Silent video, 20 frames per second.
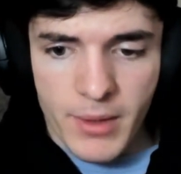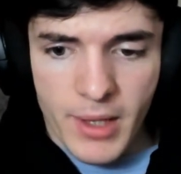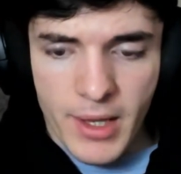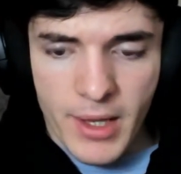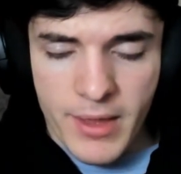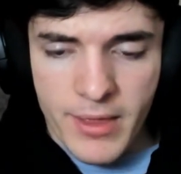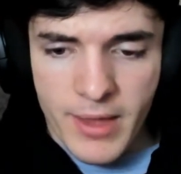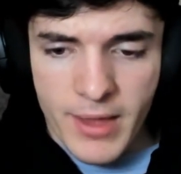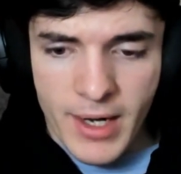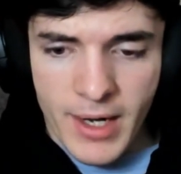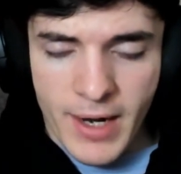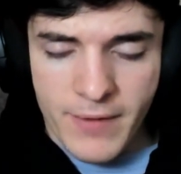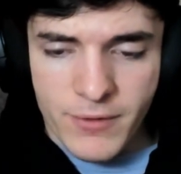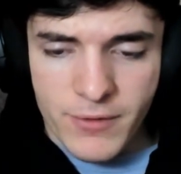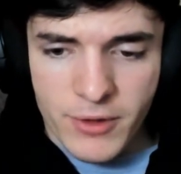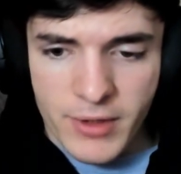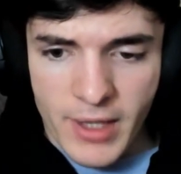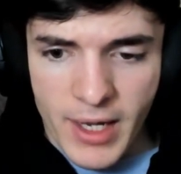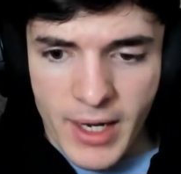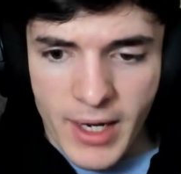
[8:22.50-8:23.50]
And then
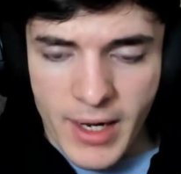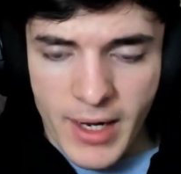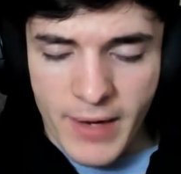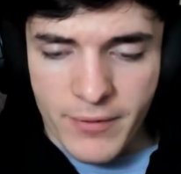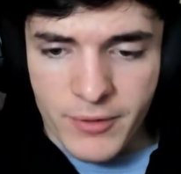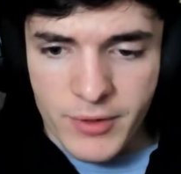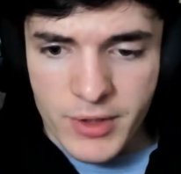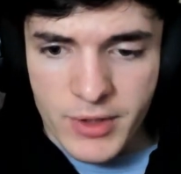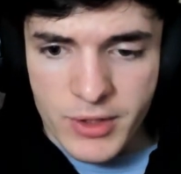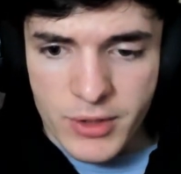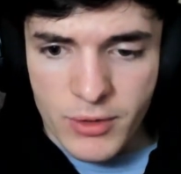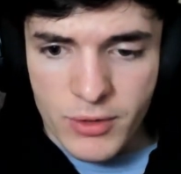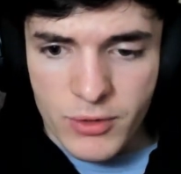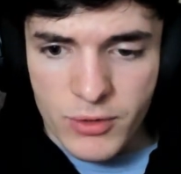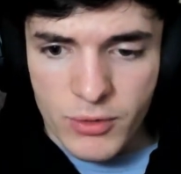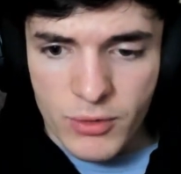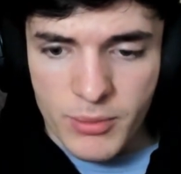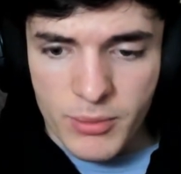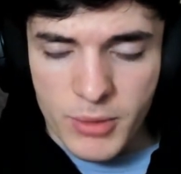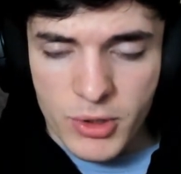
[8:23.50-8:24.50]
after that, after this goes
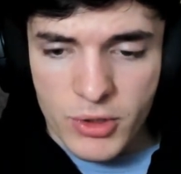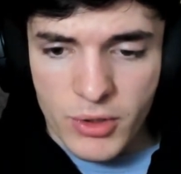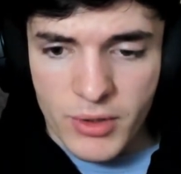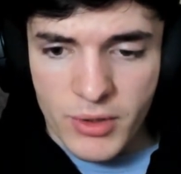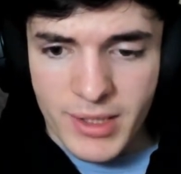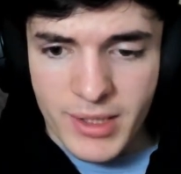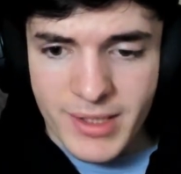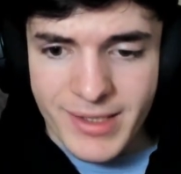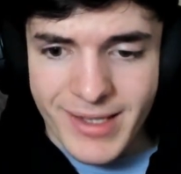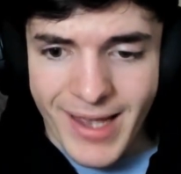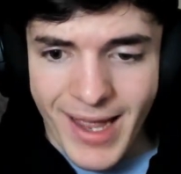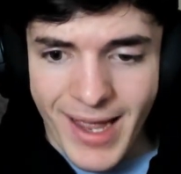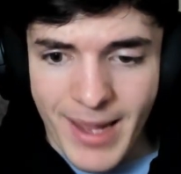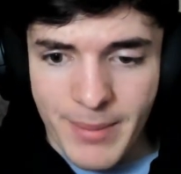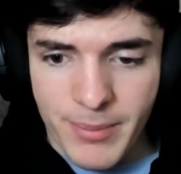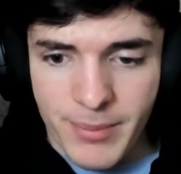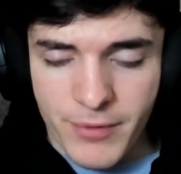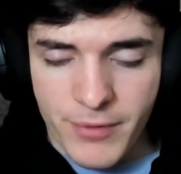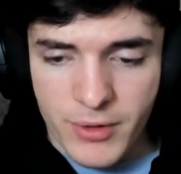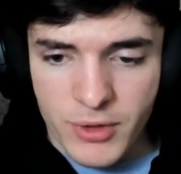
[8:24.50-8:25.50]
through, I'm going to show you the
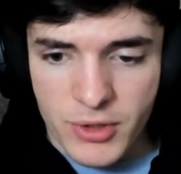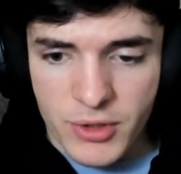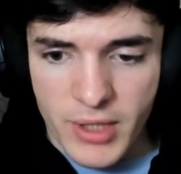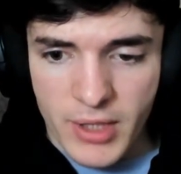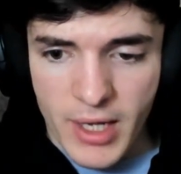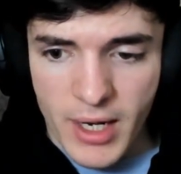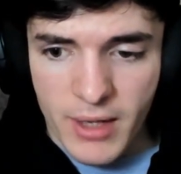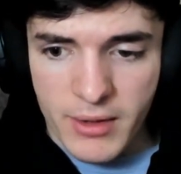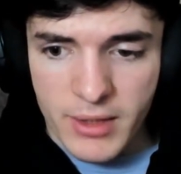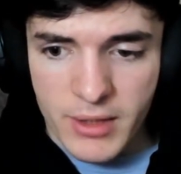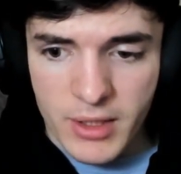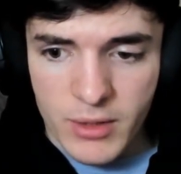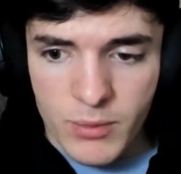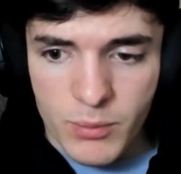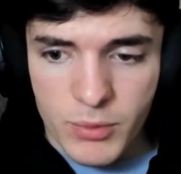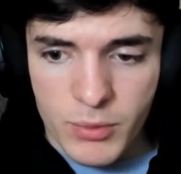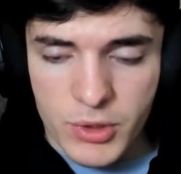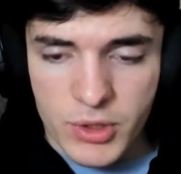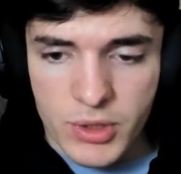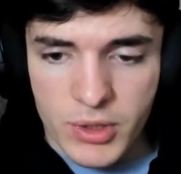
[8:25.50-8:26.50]
zap functionality,
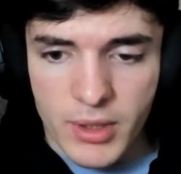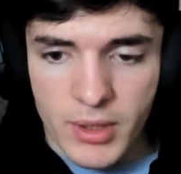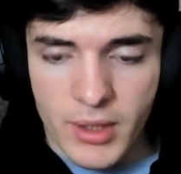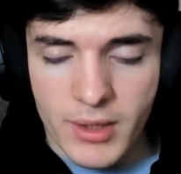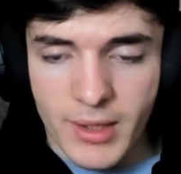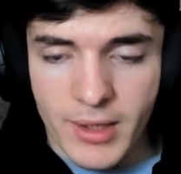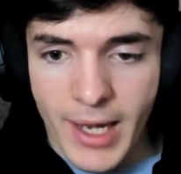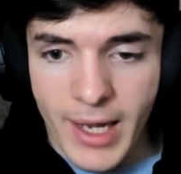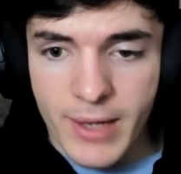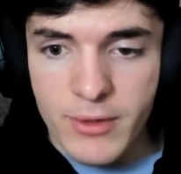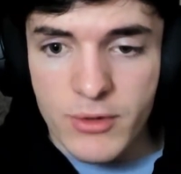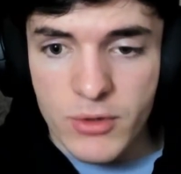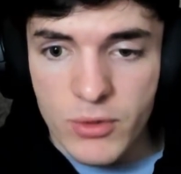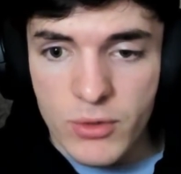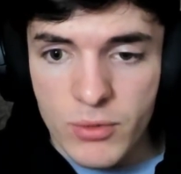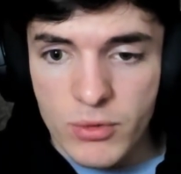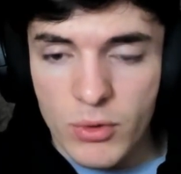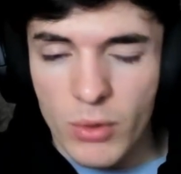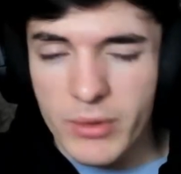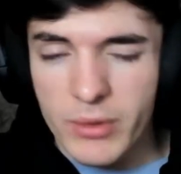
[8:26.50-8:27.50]
which allows
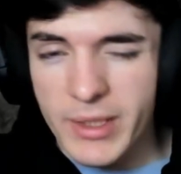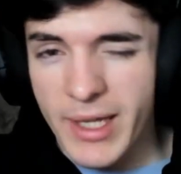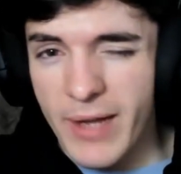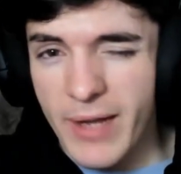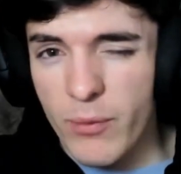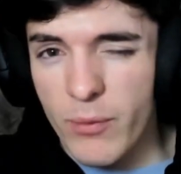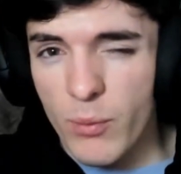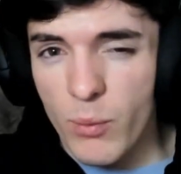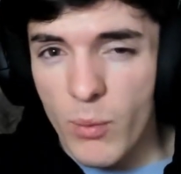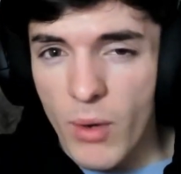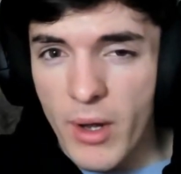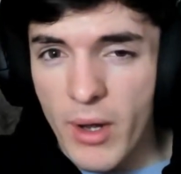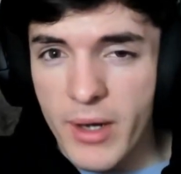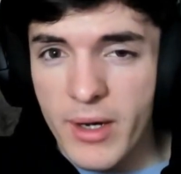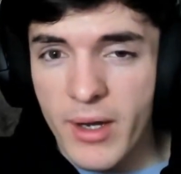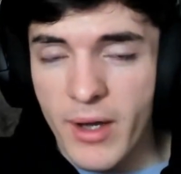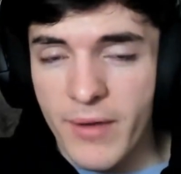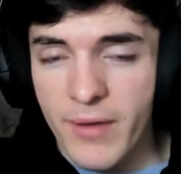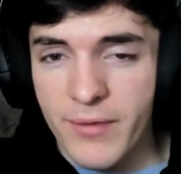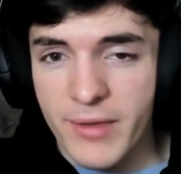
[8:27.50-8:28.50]
you to only have
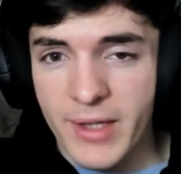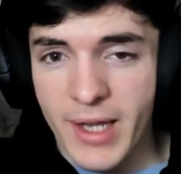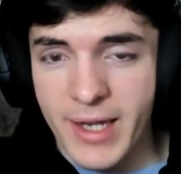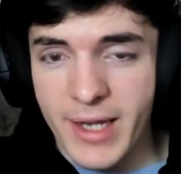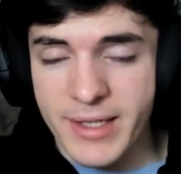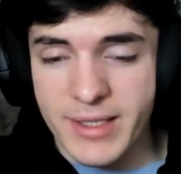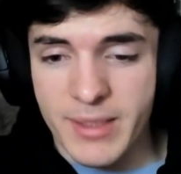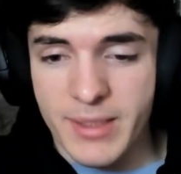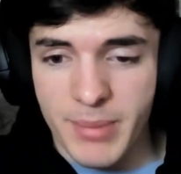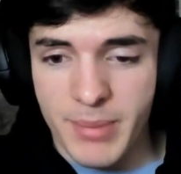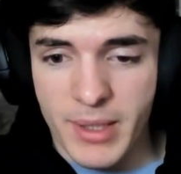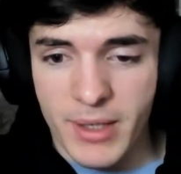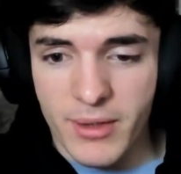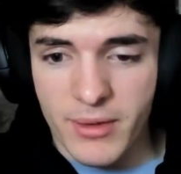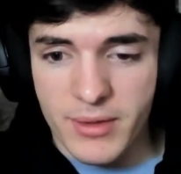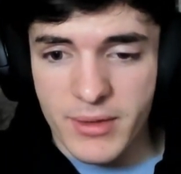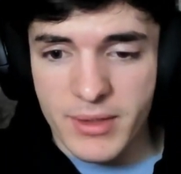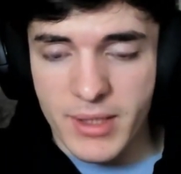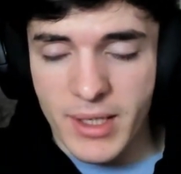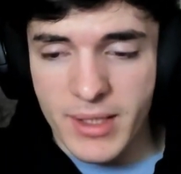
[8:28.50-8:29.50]
one of the asset
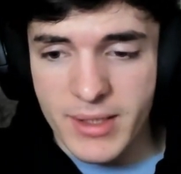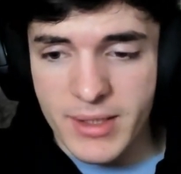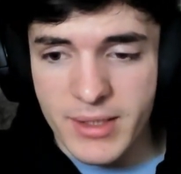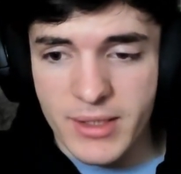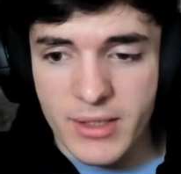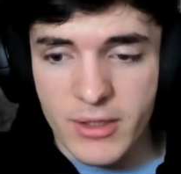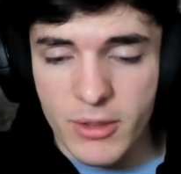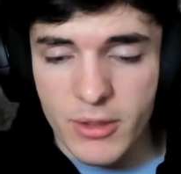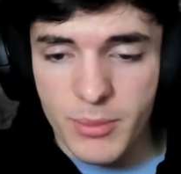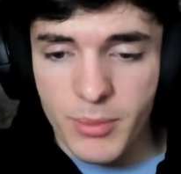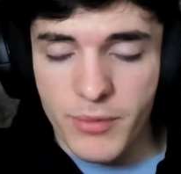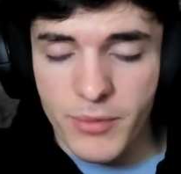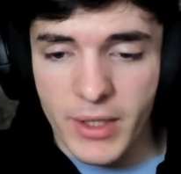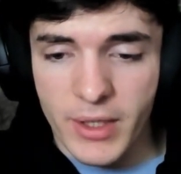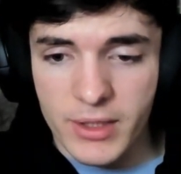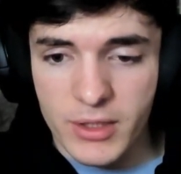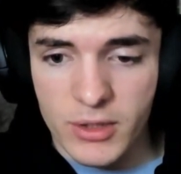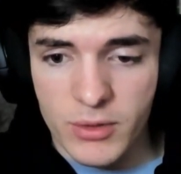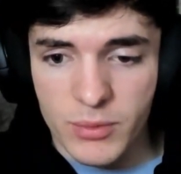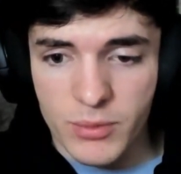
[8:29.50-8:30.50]
pairs and still
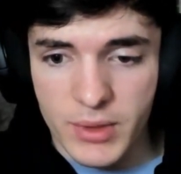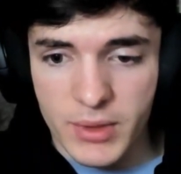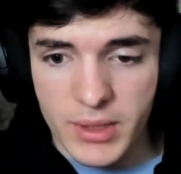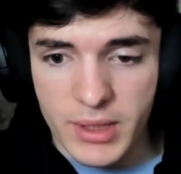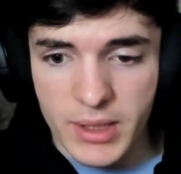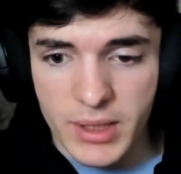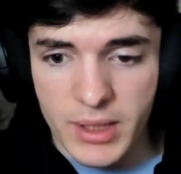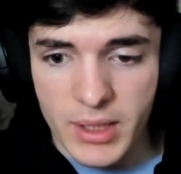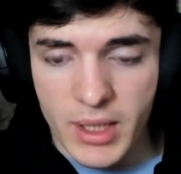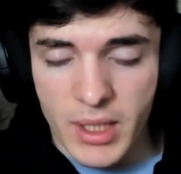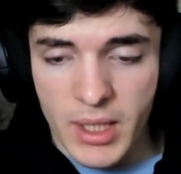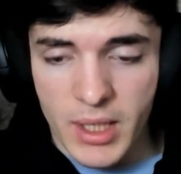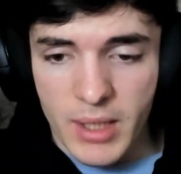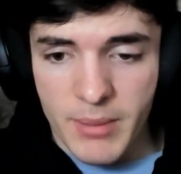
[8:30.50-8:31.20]
provide liquidity,